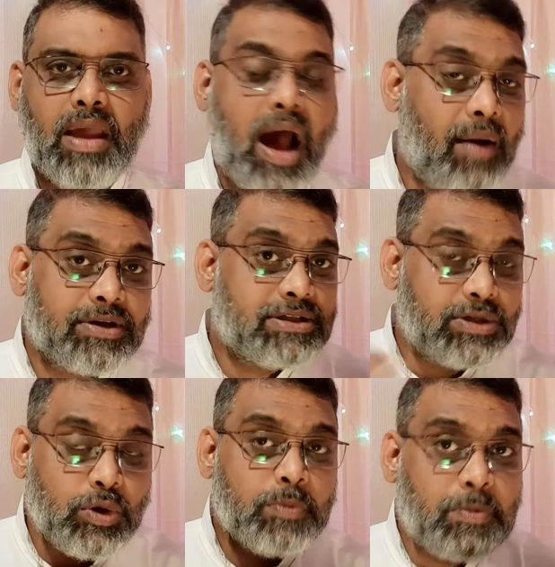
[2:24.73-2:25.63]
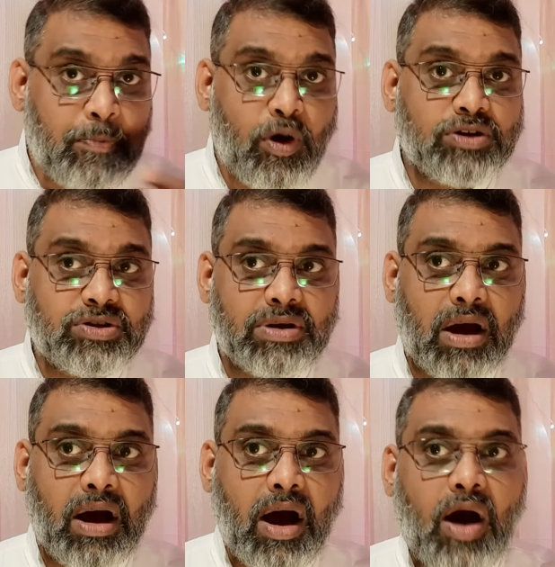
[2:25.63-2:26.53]
Our stooped
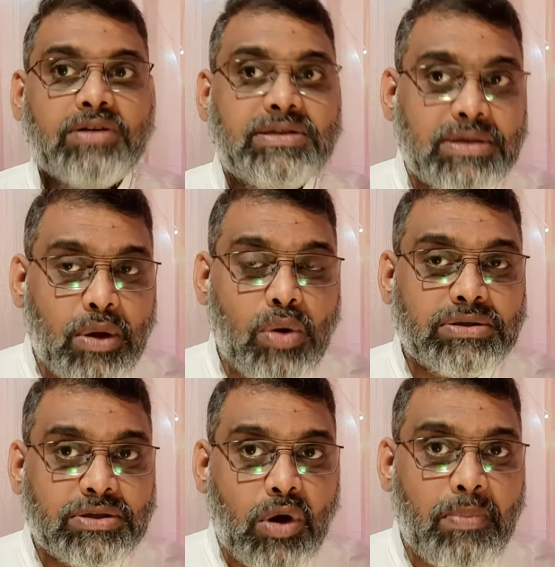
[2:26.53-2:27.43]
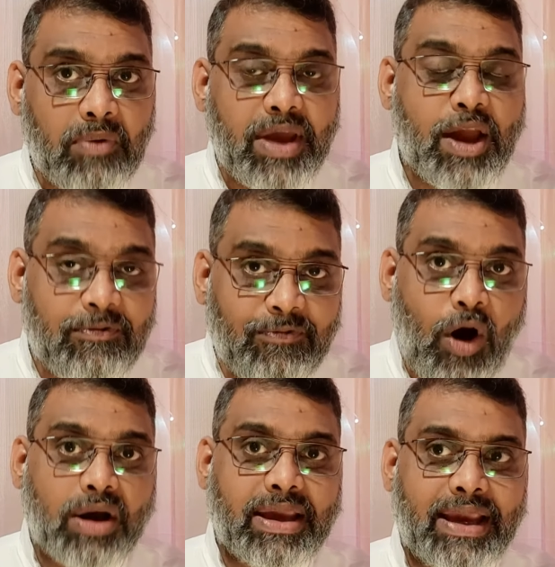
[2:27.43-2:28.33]
posture a slow, sober way of
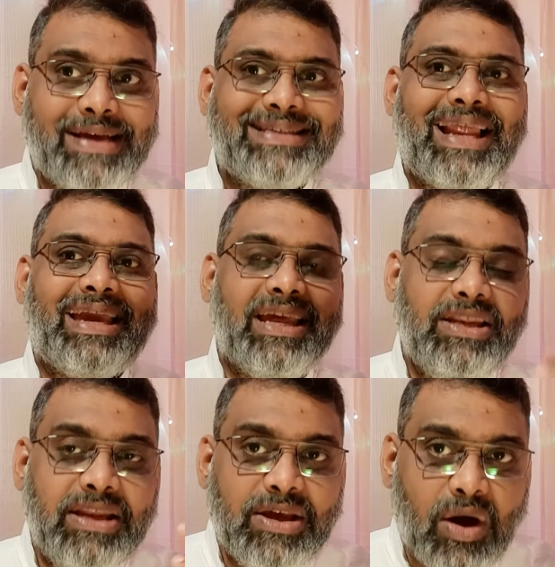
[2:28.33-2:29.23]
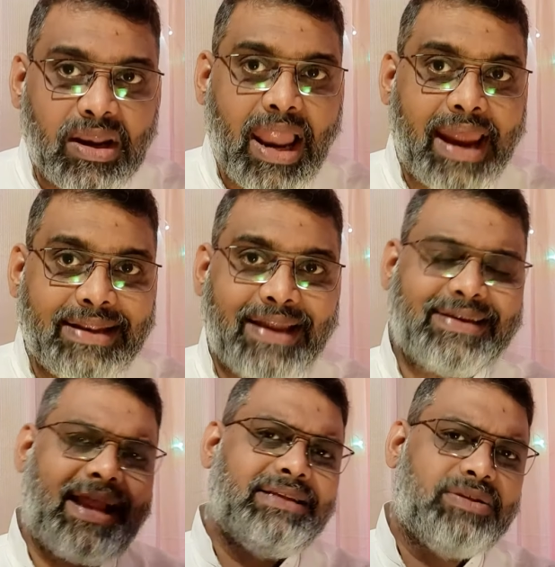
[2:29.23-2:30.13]
walking is like a neon light that
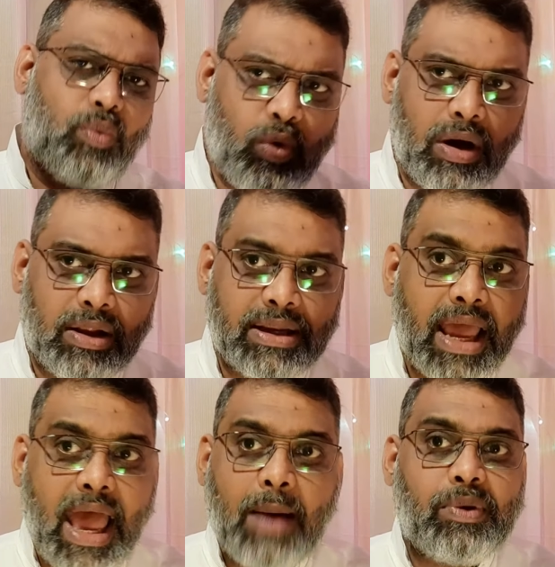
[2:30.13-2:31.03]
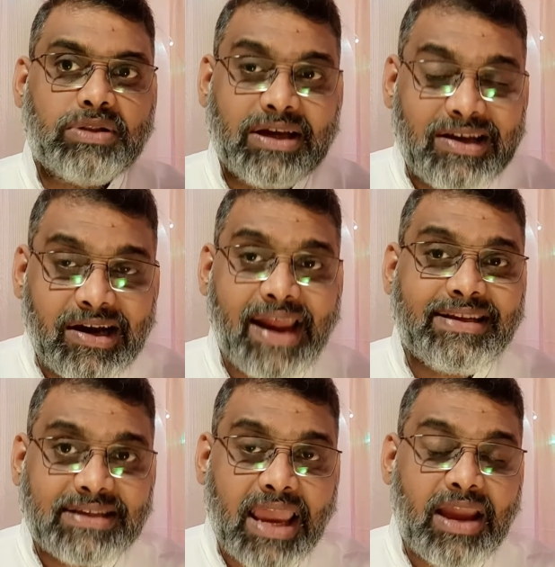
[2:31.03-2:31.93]
tells the world about the
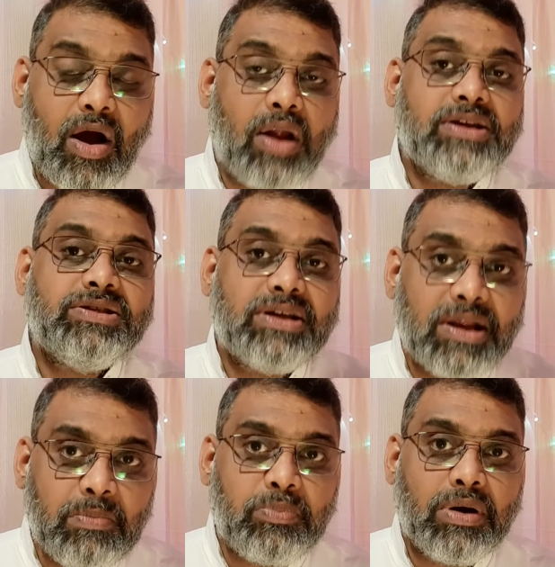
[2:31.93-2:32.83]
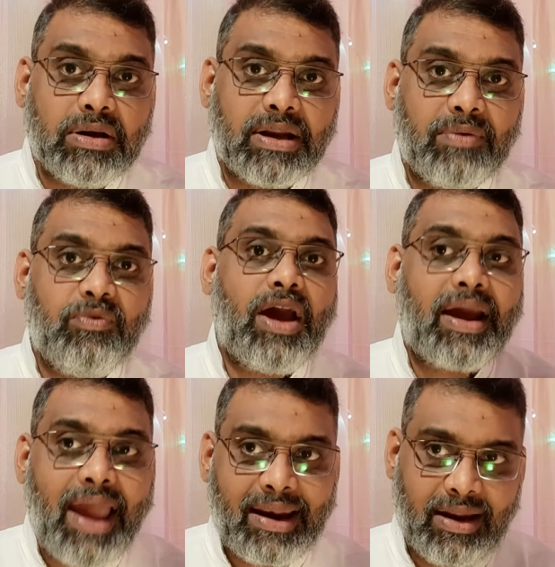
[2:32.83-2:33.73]
great psychological burden we are
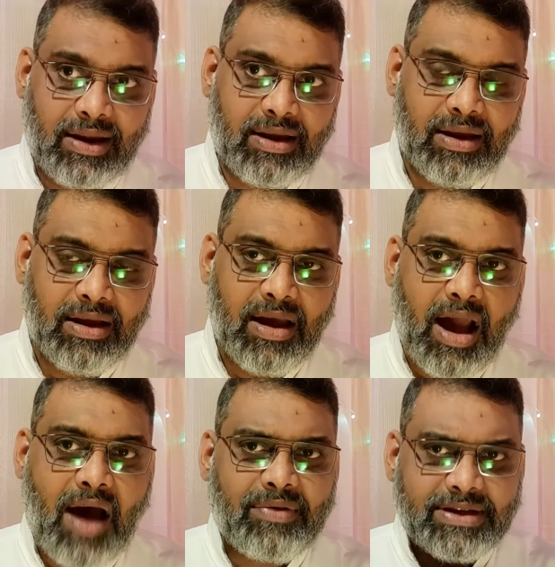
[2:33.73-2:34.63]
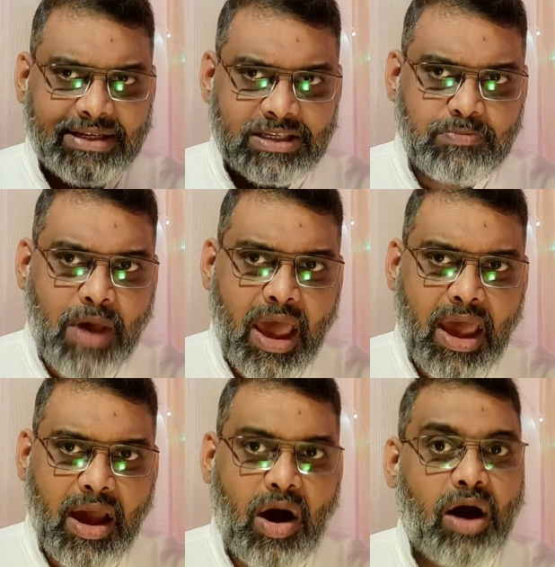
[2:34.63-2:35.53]
carrying, our
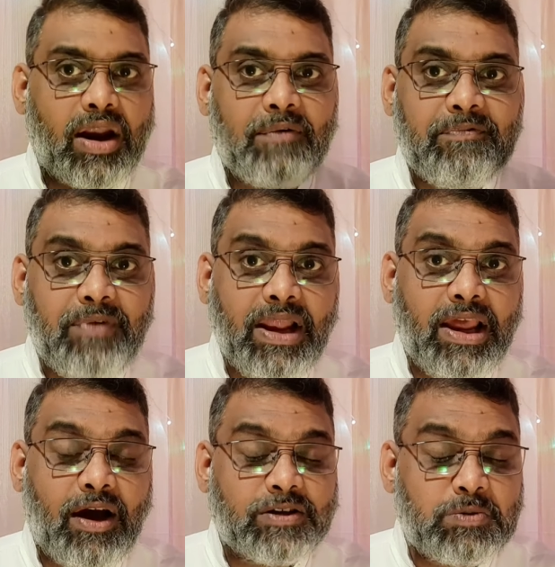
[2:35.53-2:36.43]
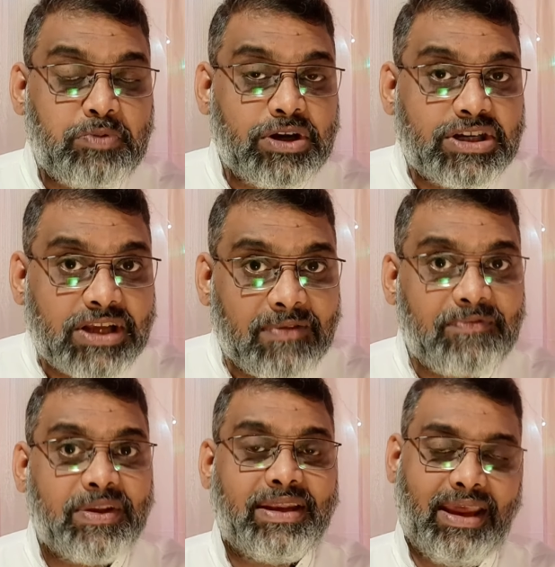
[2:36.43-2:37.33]
despair or our feeling of spiritual
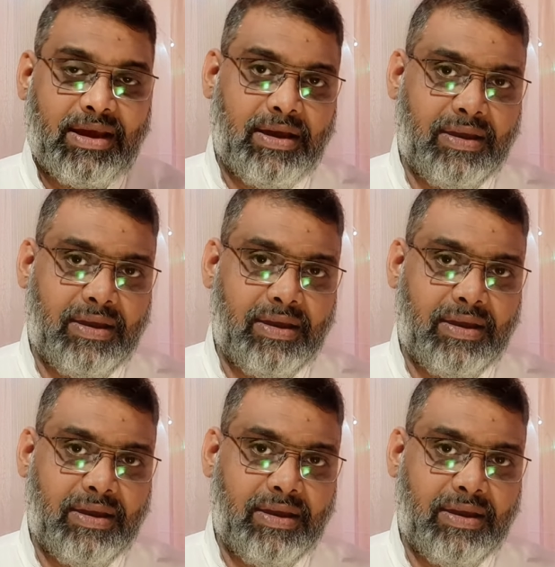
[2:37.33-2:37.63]
fatigue.